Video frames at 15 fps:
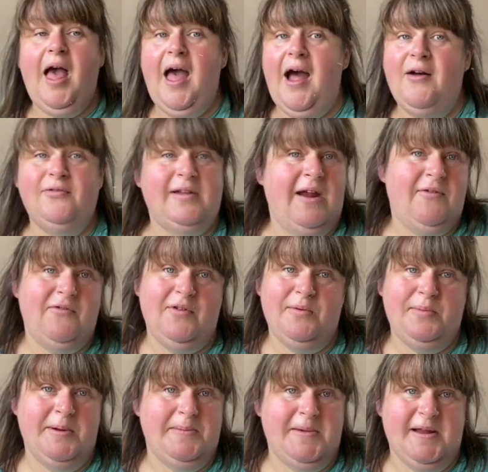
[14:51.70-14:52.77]
I'll definitely
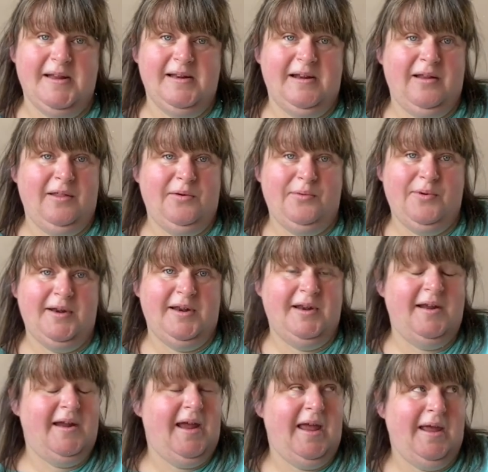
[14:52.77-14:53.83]
be making another one.
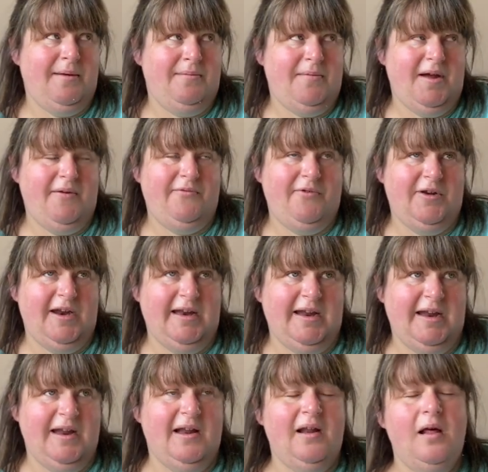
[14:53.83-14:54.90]
I've
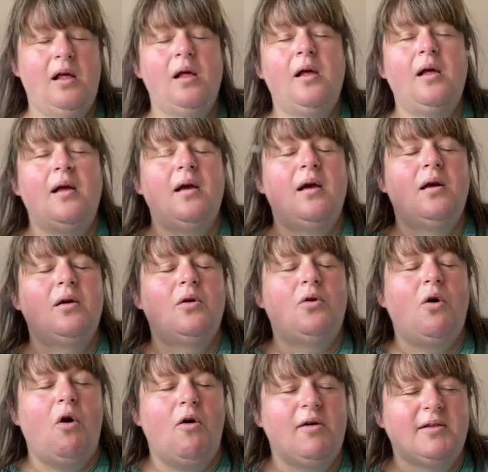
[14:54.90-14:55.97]
already
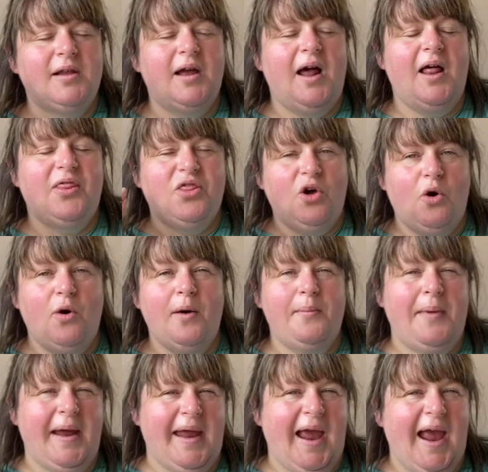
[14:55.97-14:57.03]
got a thought in
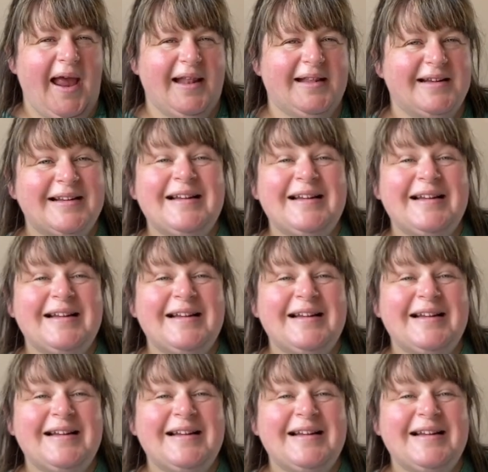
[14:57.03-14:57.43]
my head.